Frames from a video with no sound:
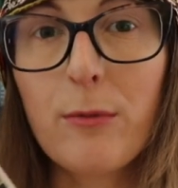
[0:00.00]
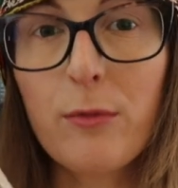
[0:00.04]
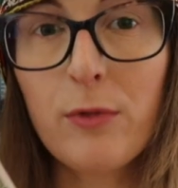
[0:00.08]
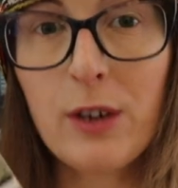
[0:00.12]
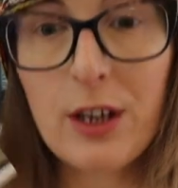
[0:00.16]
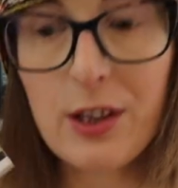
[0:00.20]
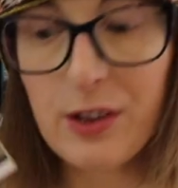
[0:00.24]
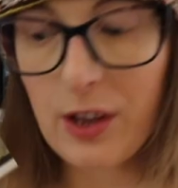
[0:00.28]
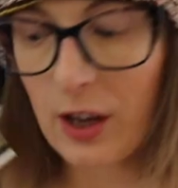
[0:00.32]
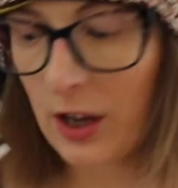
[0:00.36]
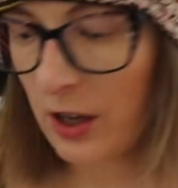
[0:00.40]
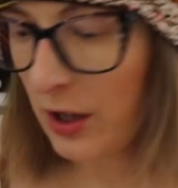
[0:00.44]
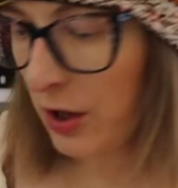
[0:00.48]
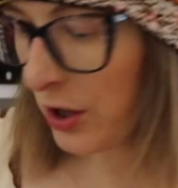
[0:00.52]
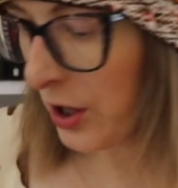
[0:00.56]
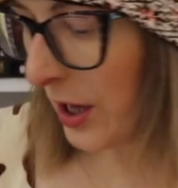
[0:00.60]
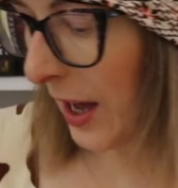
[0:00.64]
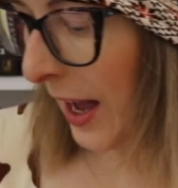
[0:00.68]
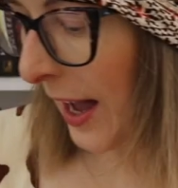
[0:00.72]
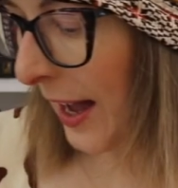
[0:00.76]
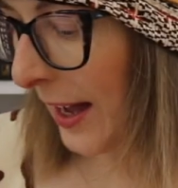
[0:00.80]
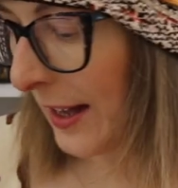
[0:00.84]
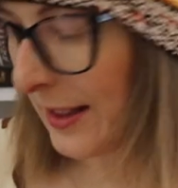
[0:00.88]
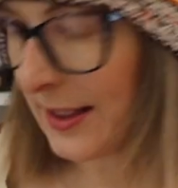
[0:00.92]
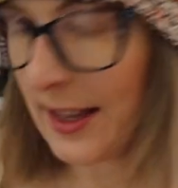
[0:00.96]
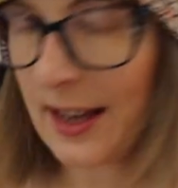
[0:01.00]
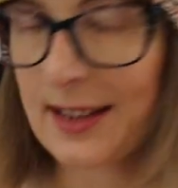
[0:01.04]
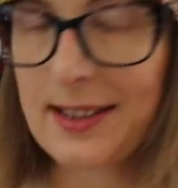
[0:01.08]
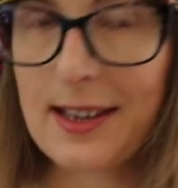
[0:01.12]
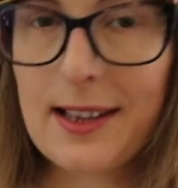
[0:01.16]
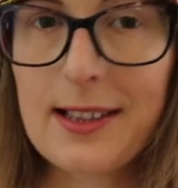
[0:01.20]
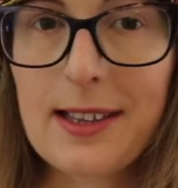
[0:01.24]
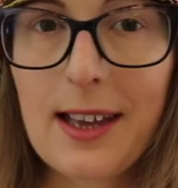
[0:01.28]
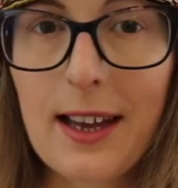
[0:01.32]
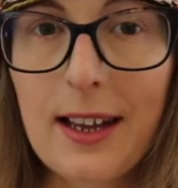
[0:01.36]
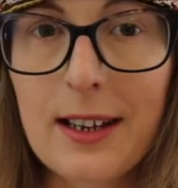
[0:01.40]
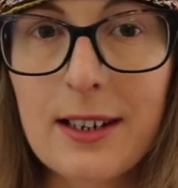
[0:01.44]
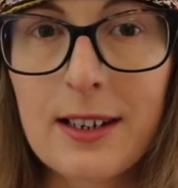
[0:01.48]
research, and as
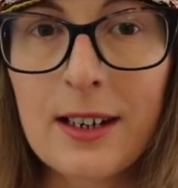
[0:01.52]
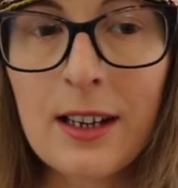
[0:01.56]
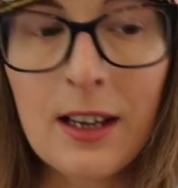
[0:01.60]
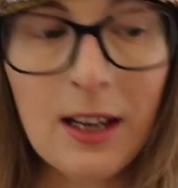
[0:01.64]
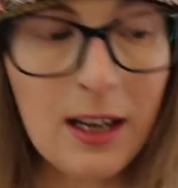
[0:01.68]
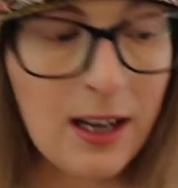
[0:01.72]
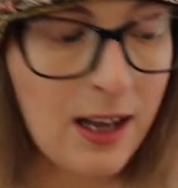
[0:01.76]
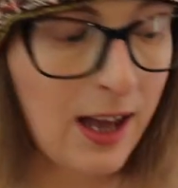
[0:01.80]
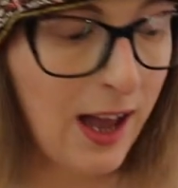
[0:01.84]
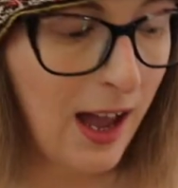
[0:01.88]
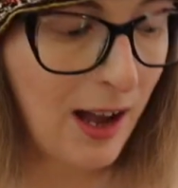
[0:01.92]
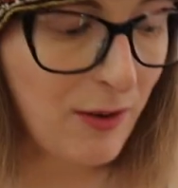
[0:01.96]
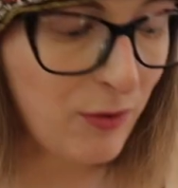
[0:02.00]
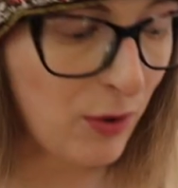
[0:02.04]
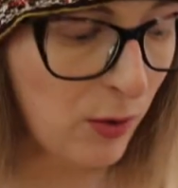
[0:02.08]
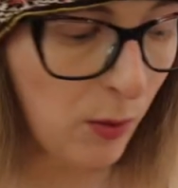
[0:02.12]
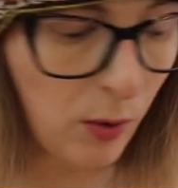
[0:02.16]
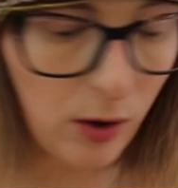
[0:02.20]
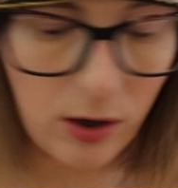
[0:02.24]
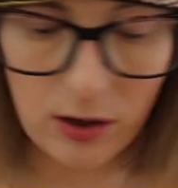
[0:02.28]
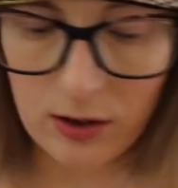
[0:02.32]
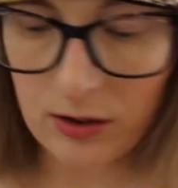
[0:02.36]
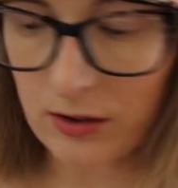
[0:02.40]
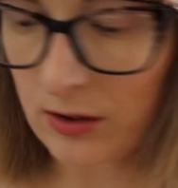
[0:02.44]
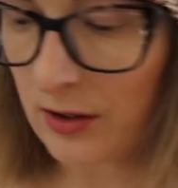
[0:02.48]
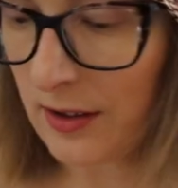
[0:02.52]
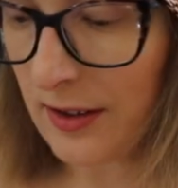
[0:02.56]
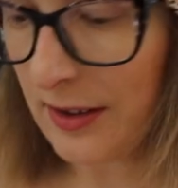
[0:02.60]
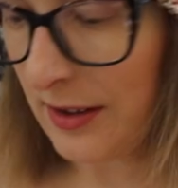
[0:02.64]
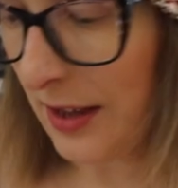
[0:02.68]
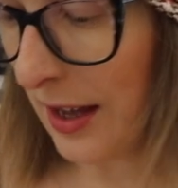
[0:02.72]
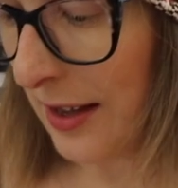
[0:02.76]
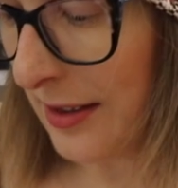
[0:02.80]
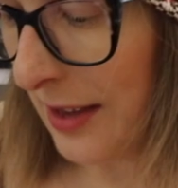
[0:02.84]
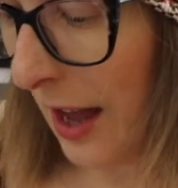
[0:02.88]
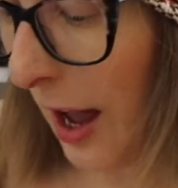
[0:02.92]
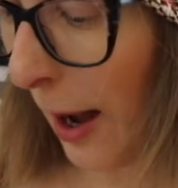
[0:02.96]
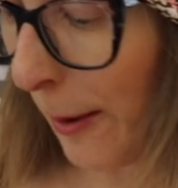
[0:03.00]
I said, everyone
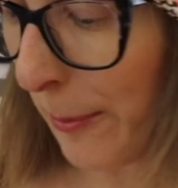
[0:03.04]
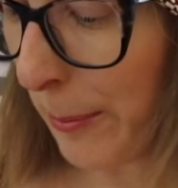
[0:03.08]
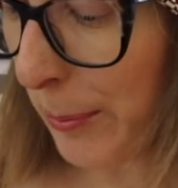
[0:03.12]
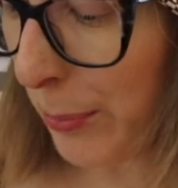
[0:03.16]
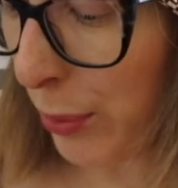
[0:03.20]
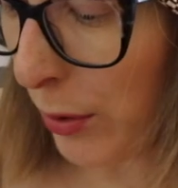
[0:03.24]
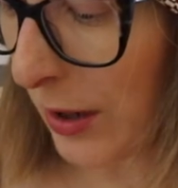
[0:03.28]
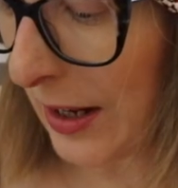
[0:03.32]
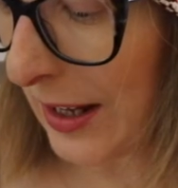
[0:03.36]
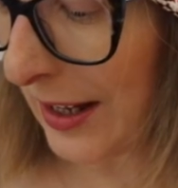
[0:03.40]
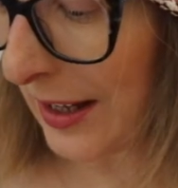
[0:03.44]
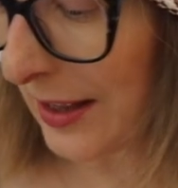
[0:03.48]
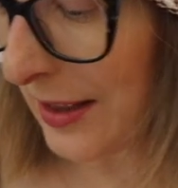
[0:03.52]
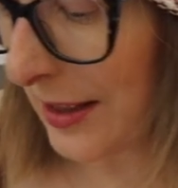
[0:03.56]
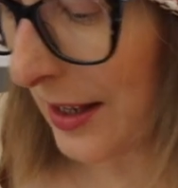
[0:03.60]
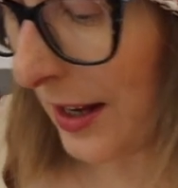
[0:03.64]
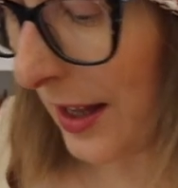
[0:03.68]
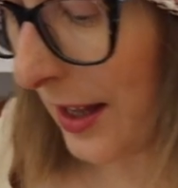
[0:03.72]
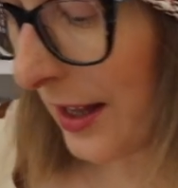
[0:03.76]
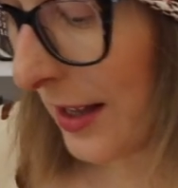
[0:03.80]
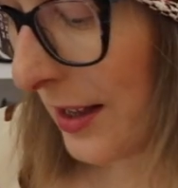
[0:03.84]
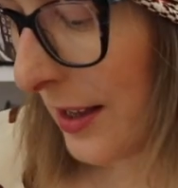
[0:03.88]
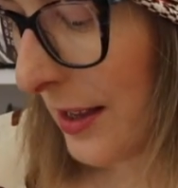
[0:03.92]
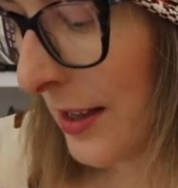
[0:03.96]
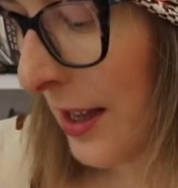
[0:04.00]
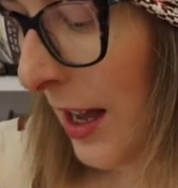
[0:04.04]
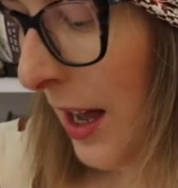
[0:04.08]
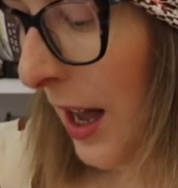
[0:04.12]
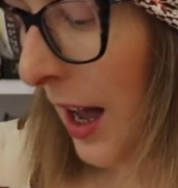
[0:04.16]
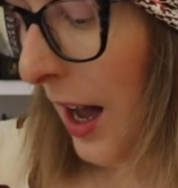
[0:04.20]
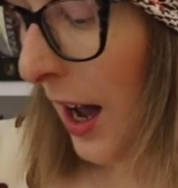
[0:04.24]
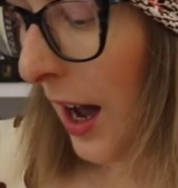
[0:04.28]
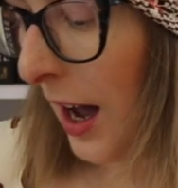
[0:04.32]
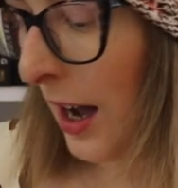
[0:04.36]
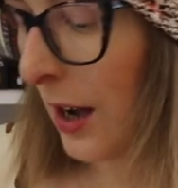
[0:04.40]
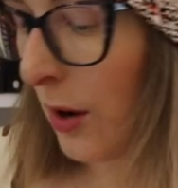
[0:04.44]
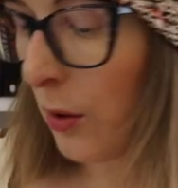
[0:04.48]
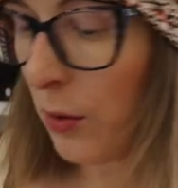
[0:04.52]
says how brilliant it is.
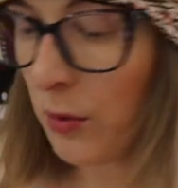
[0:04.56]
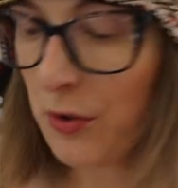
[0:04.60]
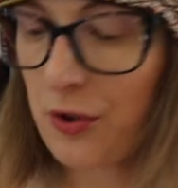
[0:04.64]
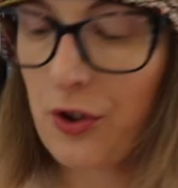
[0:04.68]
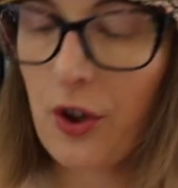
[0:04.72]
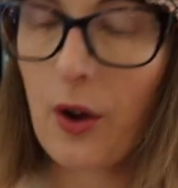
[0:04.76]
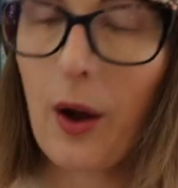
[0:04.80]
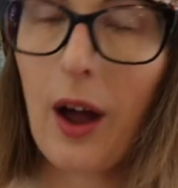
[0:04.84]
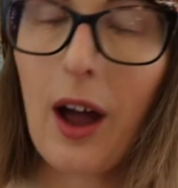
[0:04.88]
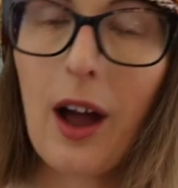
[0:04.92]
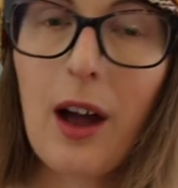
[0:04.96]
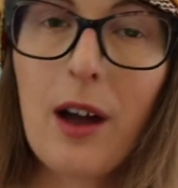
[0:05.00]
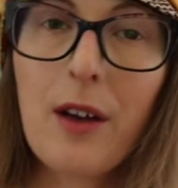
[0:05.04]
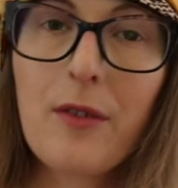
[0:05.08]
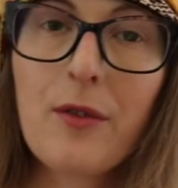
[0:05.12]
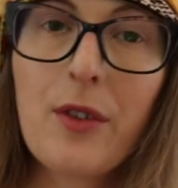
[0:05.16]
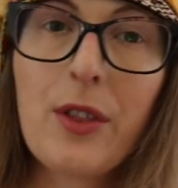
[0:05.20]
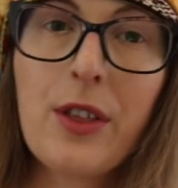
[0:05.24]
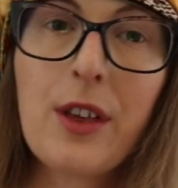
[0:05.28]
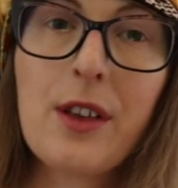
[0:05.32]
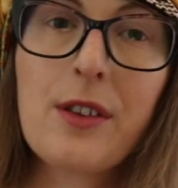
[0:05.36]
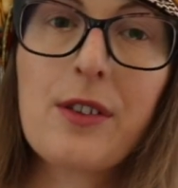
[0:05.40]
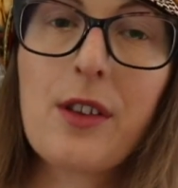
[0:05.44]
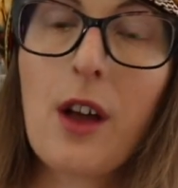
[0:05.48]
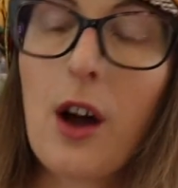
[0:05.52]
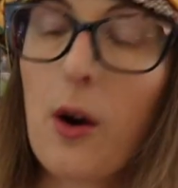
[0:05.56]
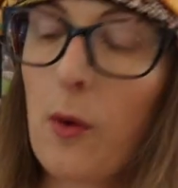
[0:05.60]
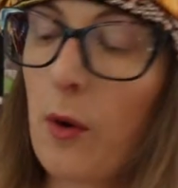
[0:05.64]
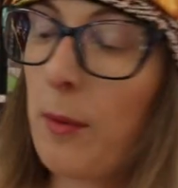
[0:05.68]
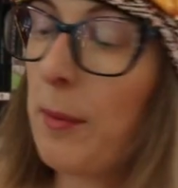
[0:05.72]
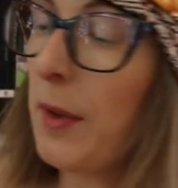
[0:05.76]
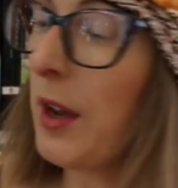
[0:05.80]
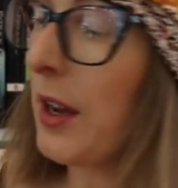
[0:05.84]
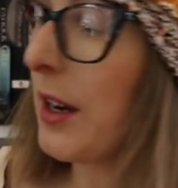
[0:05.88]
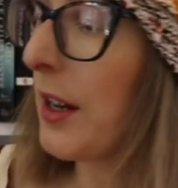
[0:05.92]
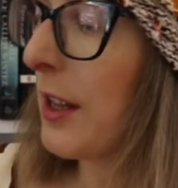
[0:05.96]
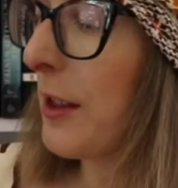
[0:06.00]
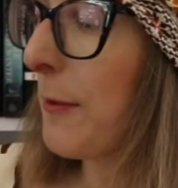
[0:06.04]
I also have The Aosawa
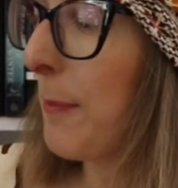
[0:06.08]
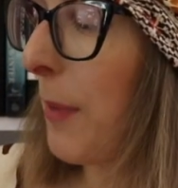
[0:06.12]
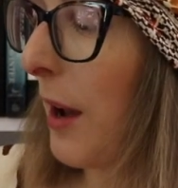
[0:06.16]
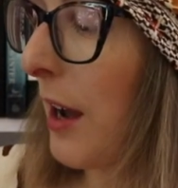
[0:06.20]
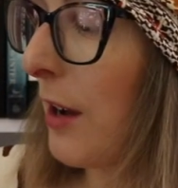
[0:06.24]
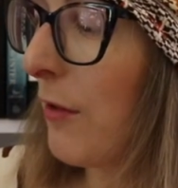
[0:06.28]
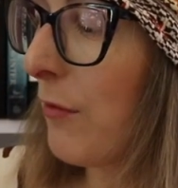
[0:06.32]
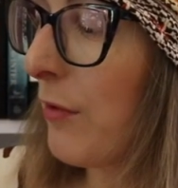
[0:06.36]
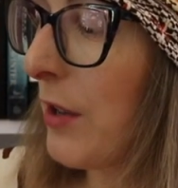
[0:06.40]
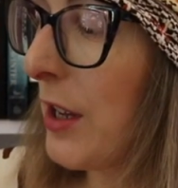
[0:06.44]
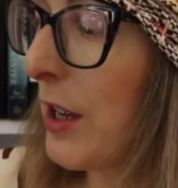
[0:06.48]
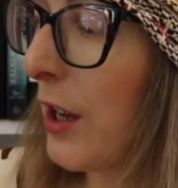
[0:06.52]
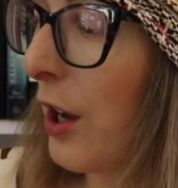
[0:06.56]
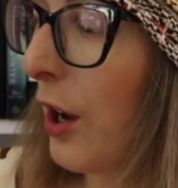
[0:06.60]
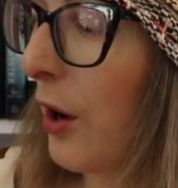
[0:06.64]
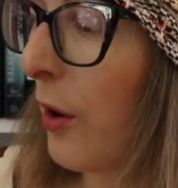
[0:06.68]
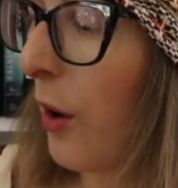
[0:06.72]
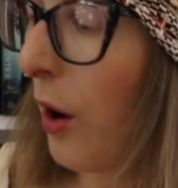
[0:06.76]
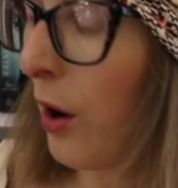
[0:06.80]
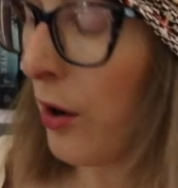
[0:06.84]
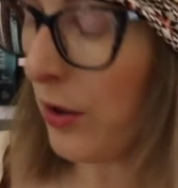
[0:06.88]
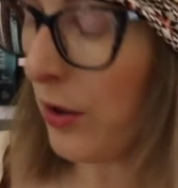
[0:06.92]
Murders by Riku,